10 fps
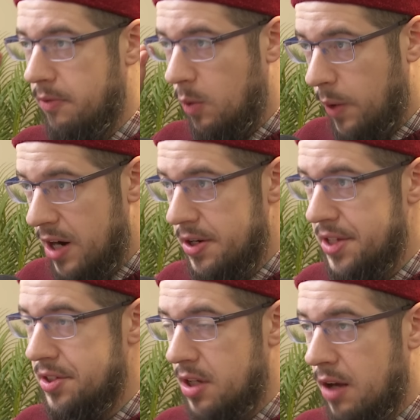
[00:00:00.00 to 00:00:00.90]
of
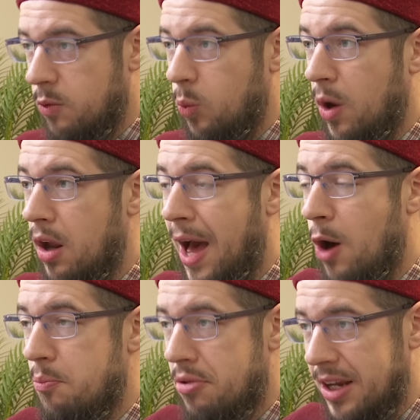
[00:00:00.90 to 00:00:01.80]
awareness of what
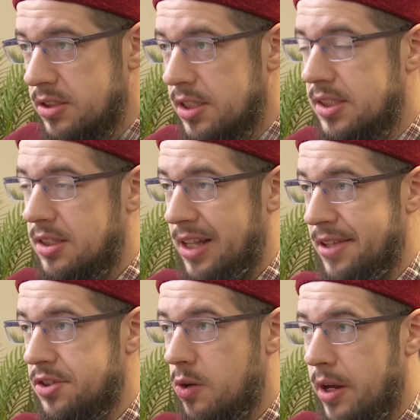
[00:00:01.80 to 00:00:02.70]
our presence
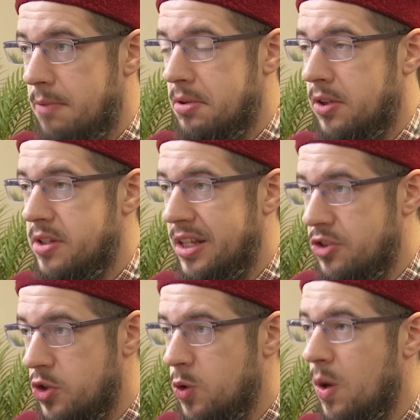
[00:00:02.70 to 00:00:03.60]
lends credibility
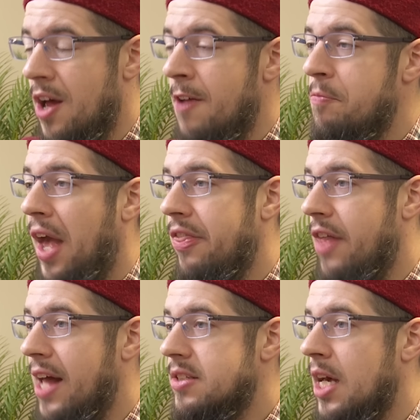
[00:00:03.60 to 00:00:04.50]
to, and
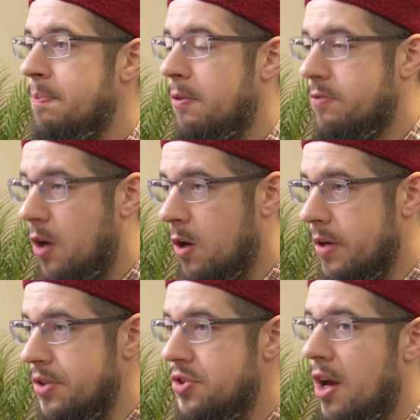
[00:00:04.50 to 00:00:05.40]
that type of
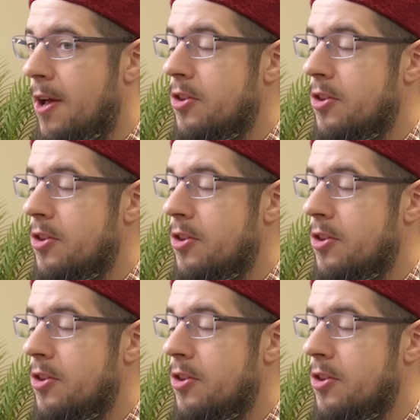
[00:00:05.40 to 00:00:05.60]
courage.